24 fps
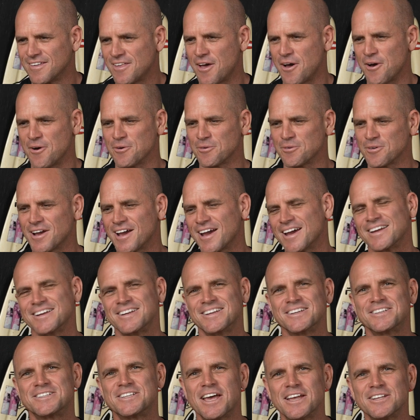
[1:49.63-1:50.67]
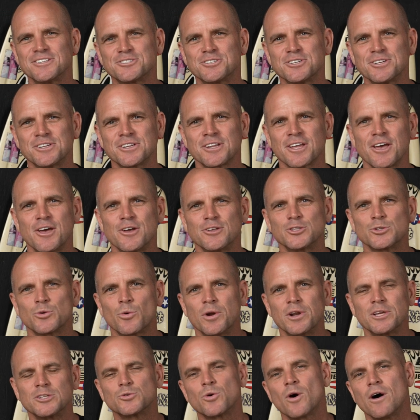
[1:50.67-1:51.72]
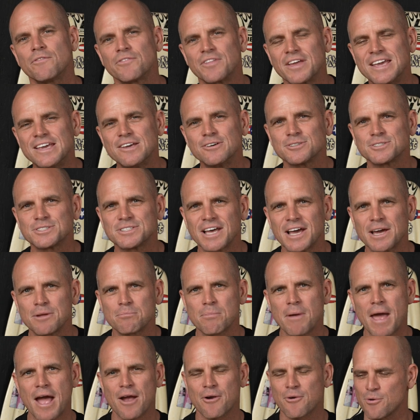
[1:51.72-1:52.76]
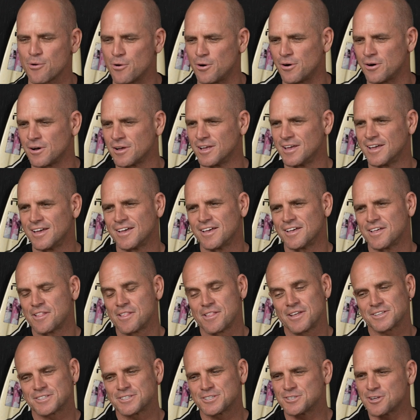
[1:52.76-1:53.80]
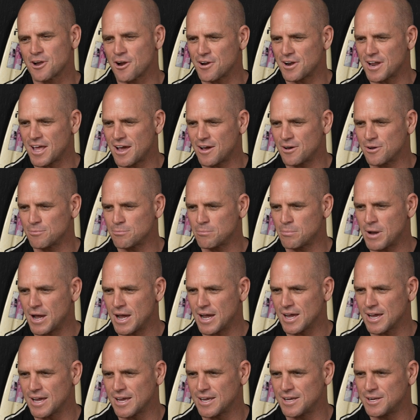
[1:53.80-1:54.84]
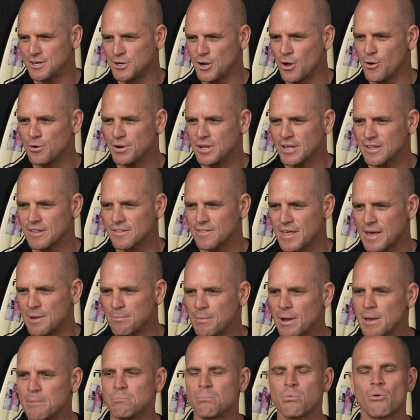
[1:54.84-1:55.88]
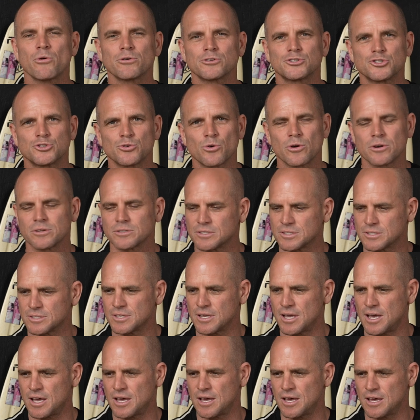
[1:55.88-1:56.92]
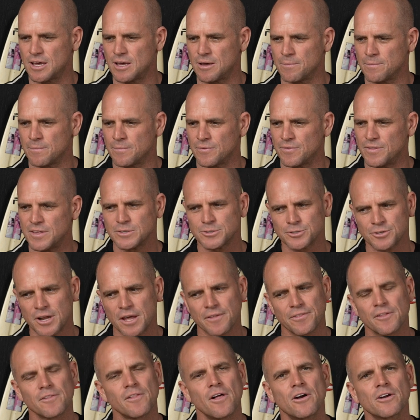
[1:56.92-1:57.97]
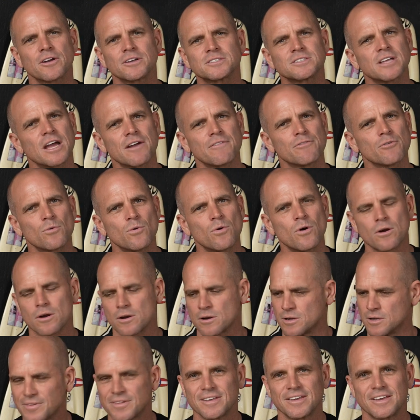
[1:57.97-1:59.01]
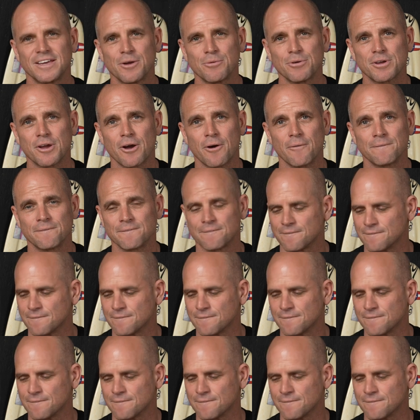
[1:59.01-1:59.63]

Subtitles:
All right, Detention 2012, the heel side back roll. Let's start out by noting that my board shorts, these are not the longest I ever wore. Here we go.